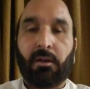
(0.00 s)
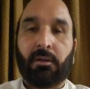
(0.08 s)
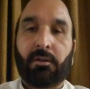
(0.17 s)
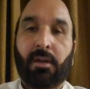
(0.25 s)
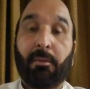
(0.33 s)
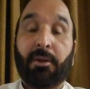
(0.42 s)

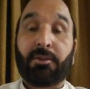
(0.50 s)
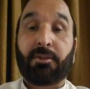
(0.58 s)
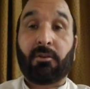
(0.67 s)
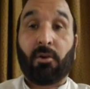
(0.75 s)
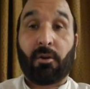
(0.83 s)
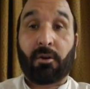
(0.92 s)

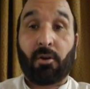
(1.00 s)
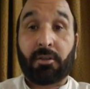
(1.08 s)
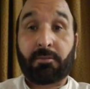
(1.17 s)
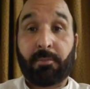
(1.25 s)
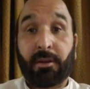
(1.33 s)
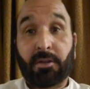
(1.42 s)
dimension or
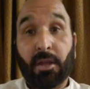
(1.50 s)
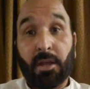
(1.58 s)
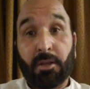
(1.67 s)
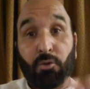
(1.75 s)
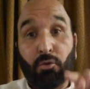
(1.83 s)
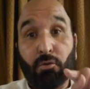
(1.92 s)
aspect,
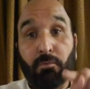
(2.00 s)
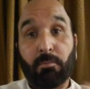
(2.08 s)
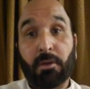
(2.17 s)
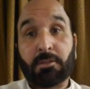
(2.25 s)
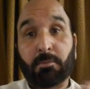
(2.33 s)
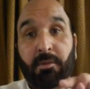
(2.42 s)
you
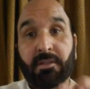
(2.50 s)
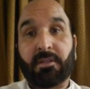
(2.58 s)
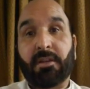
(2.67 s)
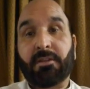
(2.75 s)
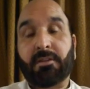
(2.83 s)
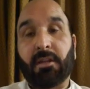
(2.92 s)
must
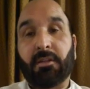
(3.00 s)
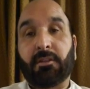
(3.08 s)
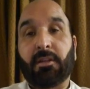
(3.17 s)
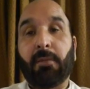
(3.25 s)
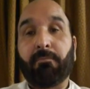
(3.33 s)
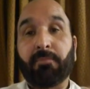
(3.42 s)
present in
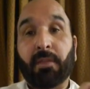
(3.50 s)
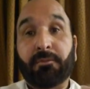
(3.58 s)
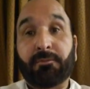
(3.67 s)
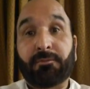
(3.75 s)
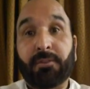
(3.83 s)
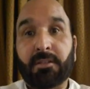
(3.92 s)
the
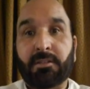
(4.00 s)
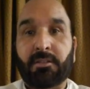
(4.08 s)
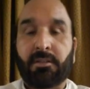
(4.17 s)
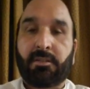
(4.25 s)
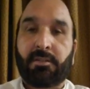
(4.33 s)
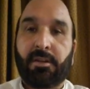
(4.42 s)

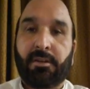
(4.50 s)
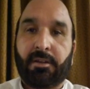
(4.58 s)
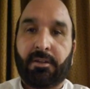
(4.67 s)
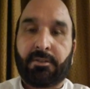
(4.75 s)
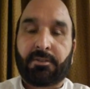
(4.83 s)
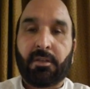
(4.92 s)
first
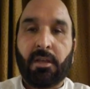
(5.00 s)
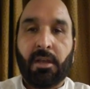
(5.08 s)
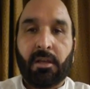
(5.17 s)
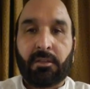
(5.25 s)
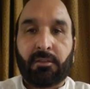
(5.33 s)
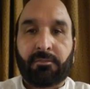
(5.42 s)
sentence.
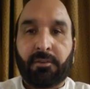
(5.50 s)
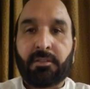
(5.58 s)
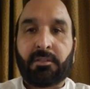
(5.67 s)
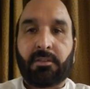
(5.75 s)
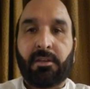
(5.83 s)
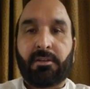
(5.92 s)
The
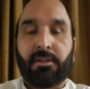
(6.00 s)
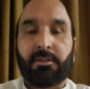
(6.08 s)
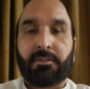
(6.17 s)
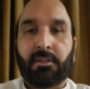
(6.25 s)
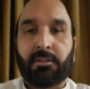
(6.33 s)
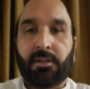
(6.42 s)
first
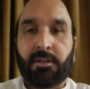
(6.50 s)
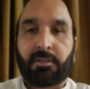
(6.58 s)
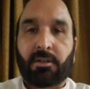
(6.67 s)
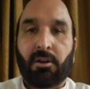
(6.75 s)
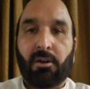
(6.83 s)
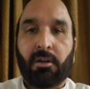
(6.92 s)
sentence, that is
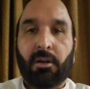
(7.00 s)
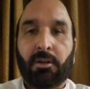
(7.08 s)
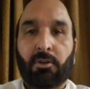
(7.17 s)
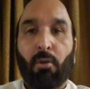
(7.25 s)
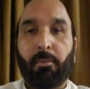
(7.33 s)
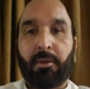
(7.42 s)
called
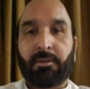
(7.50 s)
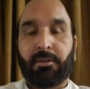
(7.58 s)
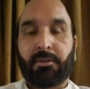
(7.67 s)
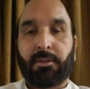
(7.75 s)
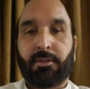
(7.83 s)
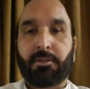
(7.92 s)
topic
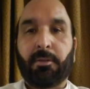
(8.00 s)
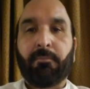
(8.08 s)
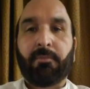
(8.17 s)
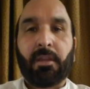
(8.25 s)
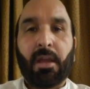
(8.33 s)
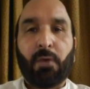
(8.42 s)
sentence.
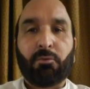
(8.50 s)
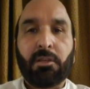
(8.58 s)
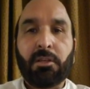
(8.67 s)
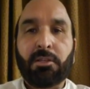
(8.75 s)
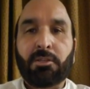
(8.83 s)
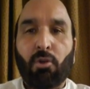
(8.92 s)
Now
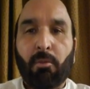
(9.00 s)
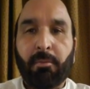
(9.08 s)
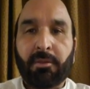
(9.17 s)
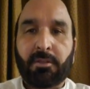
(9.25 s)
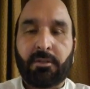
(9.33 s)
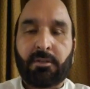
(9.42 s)
this
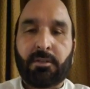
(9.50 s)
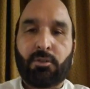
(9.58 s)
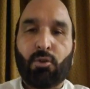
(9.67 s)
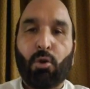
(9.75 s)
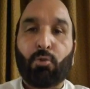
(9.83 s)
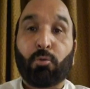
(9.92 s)
topic sentence
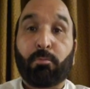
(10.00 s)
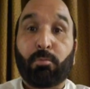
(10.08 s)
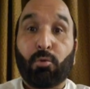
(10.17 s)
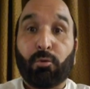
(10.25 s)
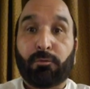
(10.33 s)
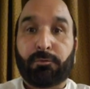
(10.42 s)
you have to
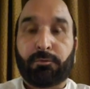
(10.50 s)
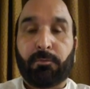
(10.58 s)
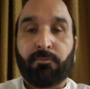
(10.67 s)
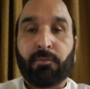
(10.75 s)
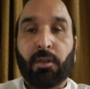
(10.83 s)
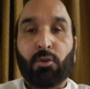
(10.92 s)
prove.
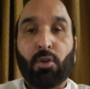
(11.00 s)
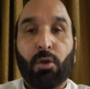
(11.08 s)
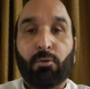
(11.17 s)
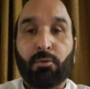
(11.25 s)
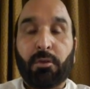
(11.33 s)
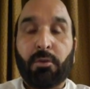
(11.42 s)
You
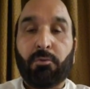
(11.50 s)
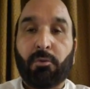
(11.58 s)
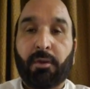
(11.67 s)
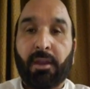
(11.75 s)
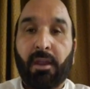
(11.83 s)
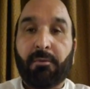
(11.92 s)
have to give
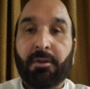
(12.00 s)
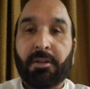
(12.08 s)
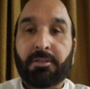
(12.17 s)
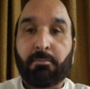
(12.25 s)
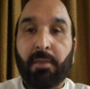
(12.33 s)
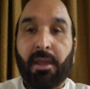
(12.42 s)
your
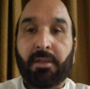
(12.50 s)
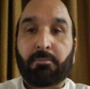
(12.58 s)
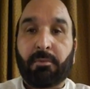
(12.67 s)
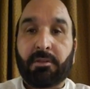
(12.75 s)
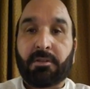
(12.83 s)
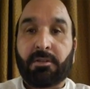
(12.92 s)
evidence-based
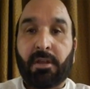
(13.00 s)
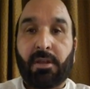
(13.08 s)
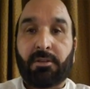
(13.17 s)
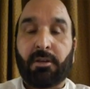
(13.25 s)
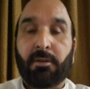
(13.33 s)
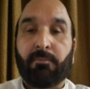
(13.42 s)

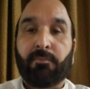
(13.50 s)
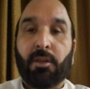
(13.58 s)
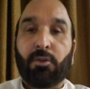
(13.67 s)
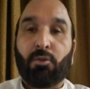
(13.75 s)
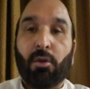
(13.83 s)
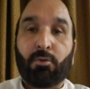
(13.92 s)
presentation.
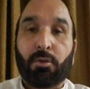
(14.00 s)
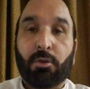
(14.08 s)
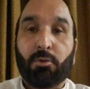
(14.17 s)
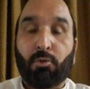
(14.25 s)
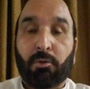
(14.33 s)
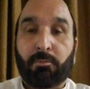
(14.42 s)
You have to
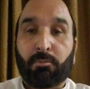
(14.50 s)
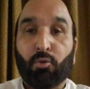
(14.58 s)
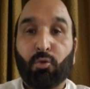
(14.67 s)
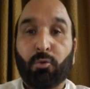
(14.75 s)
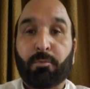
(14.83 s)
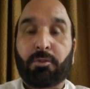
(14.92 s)
give your
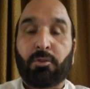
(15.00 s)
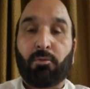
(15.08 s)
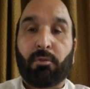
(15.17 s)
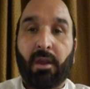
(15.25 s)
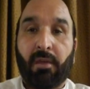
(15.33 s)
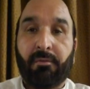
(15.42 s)
proofs,
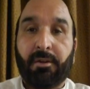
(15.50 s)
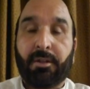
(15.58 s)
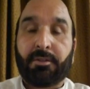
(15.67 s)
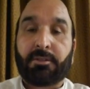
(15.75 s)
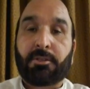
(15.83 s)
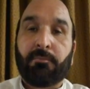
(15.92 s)
your
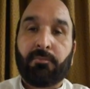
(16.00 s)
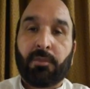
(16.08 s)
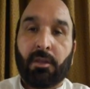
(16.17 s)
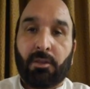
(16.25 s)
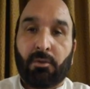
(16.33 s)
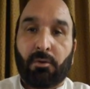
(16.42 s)
evidence,
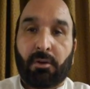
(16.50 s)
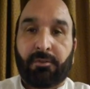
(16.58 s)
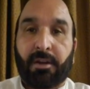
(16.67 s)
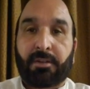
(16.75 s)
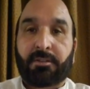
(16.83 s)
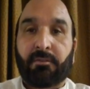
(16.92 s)
your
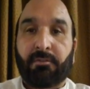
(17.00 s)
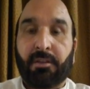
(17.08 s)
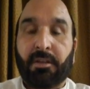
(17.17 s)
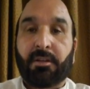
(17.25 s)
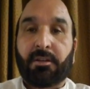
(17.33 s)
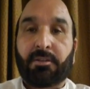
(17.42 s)
facts and
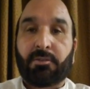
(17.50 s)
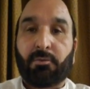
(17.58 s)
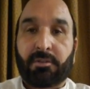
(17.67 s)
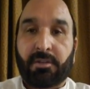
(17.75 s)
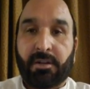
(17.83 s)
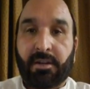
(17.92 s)
figures, your
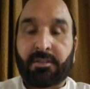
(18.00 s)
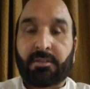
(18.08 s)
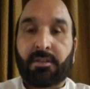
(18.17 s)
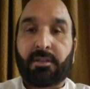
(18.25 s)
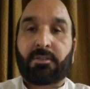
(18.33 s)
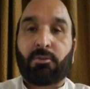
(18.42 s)

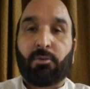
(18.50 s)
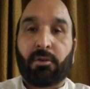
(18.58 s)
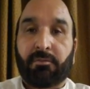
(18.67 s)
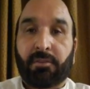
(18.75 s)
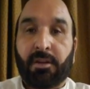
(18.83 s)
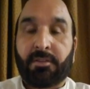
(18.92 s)
statistics, your
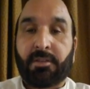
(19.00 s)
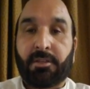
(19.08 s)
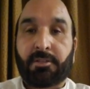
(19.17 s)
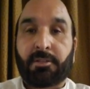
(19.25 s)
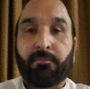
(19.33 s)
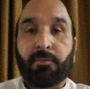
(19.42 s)

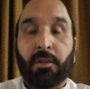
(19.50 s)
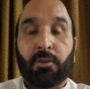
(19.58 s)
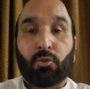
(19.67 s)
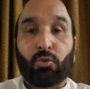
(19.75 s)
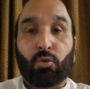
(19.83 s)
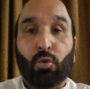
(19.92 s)
references.
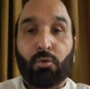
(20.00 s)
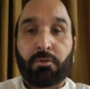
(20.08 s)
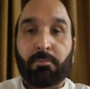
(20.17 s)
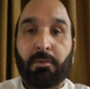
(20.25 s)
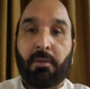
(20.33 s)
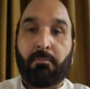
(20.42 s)
So those
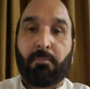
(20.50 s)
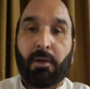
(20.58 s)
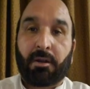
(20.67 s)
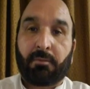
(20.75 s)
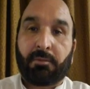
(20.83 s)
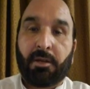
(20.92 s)
become
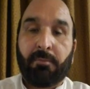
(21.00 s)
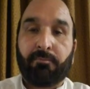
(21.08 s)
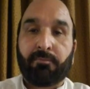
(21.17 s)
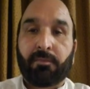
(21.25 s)
part of the